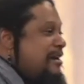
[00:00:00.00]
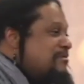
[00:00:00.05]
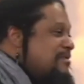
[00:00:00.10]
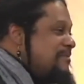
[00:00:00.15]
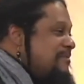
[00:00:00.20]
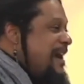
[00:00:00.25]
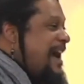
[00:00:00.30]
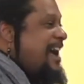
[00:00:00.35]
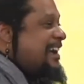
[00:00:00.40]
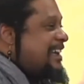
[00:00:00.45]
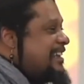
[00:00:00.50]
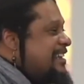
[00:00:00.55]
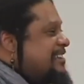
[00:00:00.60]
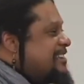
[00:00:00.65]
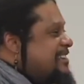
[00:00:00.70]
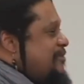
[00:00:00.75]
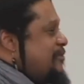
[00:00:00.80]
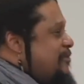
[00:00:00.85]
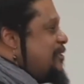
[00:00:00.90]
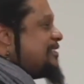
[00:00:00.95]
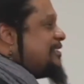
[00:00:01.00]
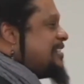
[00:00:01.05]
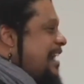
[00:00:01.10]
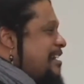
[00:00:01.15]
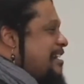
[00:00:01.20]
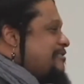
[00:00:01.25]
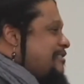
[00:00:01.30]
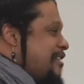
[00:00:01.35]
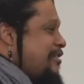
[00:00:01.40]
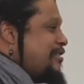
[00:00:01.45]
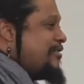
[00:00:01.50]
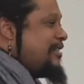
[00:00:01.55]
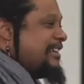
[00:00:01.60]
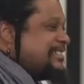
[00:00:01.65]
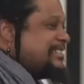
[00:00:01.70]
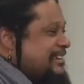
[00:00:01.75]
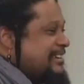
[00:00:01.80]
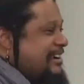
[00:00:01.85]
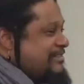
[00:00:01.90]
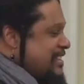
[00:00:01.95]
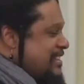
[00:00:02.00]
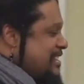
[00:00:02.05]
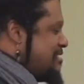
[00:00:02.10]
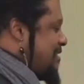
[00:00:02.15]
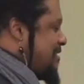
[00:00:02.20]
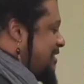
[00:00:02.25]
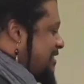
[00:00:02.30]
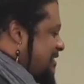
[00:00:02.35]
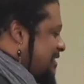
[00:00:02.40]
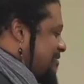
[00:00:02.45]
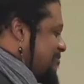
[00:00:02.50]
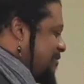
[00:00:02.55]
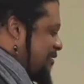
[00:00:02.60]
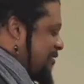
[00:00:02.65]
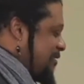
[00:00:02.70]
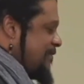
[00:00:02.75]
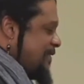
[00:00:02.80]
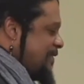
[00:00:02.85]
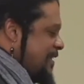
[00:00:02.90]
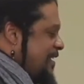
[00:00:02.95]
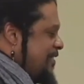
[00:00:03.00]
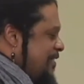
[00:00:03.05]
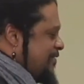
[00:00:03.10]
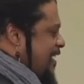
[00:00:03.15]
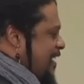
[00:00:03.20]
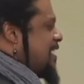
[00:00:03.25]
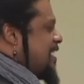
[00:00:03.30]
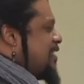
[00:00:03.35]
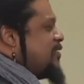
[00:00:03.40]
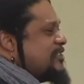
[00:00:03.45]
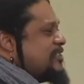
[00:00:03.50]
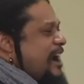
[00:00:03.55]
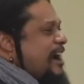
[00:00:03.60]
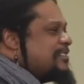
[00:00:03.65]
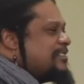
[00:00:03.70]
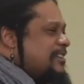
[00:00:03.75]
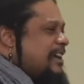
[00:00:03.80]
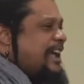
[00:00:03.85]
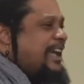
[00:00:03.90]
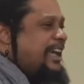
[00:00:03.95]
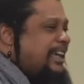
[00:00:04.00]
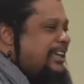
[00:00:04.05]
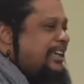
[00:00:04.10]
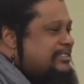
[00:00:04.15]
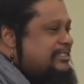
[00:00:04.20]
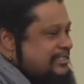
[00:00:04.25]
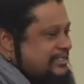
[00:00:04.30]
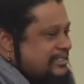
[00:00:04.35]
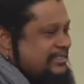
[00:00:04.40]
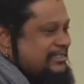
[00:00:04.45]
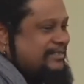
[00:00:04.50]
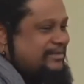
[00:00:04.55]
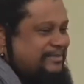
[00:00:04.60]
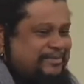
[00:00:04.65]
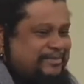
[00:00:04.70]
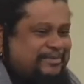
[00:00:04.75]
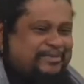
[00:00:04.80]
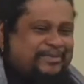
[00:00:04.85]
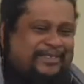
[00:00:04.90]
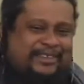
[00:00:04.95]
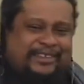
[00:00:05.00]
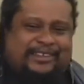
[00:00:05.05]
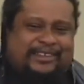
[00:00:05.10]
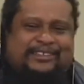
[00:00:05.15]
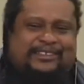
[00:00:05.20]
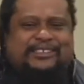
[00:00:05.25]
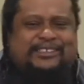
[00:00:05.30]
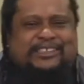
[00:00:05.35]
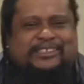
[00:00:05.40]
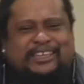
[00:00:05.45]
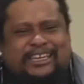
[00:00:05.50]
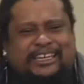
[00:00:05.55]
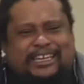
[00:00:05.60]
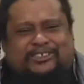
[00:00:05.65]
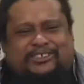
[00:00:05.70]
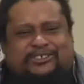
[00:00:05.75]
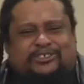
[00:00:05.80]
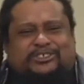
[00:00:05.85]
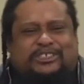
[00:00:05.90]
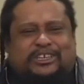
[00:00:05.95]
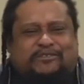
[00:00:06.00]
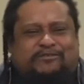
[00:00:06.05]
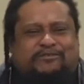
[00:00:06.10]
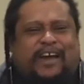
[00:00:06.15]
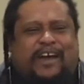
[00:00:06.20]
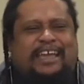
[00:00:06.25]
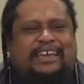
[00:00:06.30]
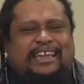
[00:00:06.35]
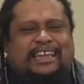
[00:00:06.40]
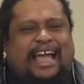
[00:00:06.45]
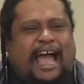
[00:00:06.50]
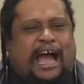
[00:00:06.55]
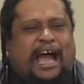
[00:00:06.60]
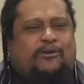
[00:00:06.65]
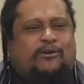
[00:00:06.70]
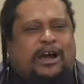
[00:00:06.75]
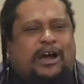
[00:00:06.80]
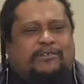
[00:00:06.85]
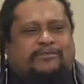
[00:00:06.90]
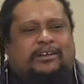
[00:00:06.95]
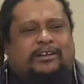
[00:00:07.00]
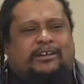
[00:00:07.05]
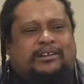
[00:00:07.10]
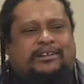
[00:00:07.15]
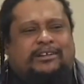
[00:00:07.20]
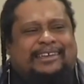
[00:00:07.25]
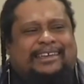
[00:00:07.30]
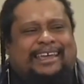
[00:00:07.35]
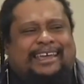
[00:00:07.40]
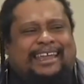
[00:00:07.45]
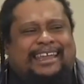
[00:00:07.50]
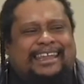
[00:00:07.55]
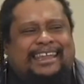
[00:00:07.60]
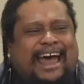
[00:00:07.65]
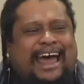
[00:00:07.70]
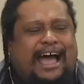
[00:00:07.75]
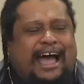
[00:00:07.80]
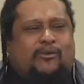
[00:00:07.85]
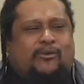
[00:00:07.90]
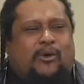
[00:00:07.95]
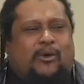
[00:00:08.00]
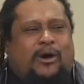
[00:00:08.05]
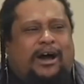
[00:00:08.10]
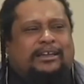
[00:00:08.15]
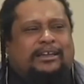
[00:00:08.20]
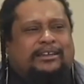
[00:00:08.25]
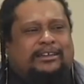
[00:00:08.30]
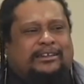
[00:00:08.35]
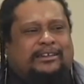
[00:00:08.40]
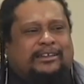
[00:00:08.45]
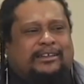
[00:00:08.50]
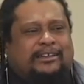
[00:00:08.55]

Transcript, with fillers: me back and he said, well, Tyrone, I still have the email. He said, well, thank you, Dr. Hayes. This is an interesting finding, however, not one